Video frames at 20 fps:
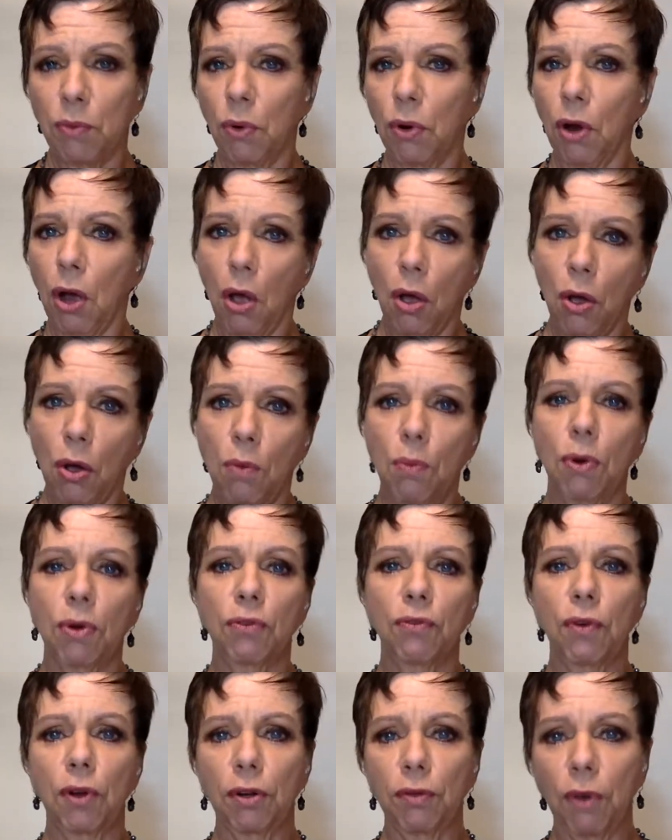We're home, we're in
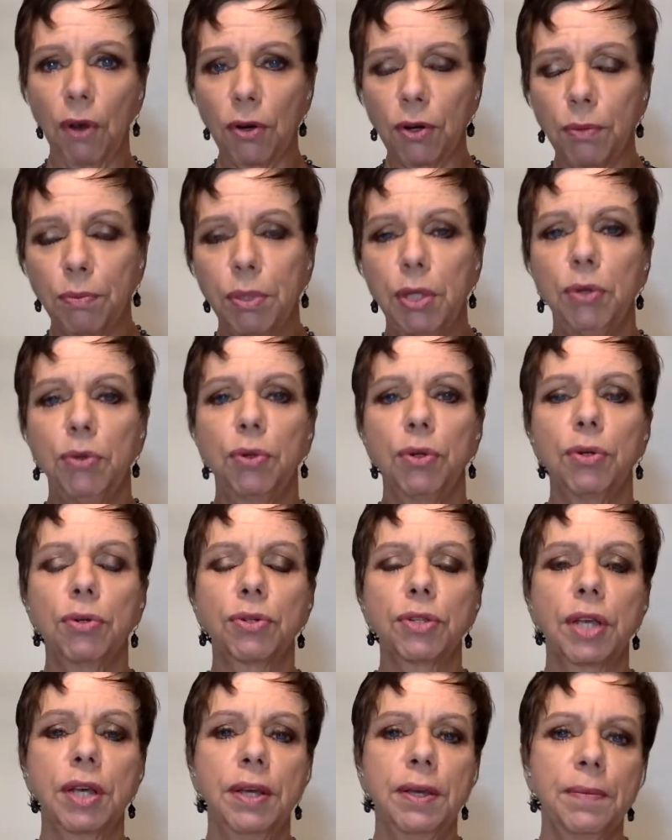front of our
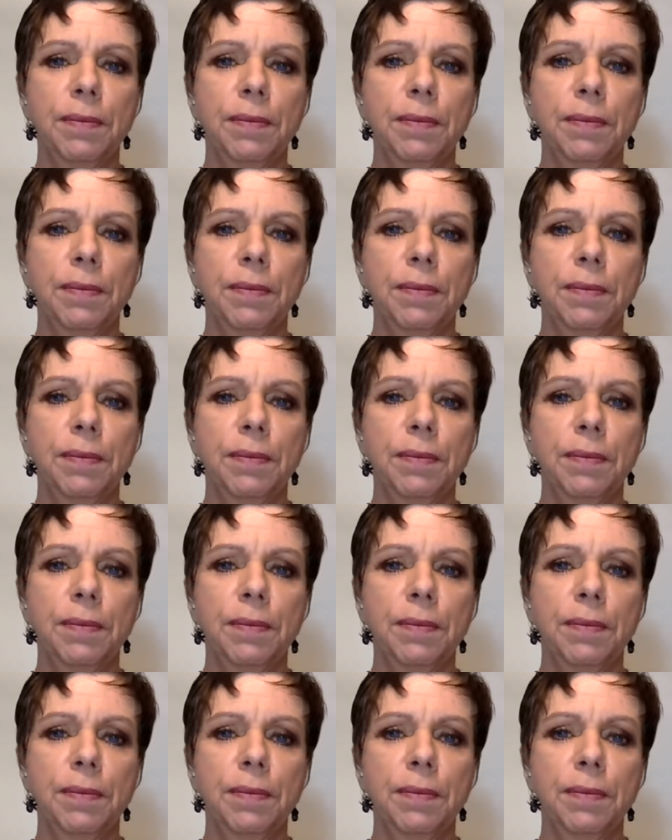computers,